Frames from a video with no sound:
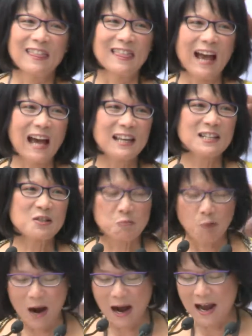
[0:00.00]
that is
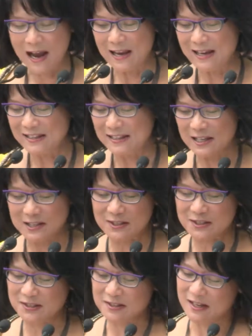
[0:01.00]
why
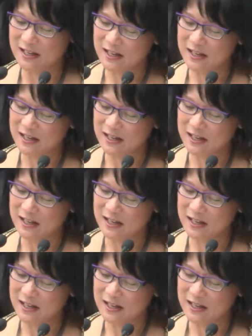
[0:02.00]
this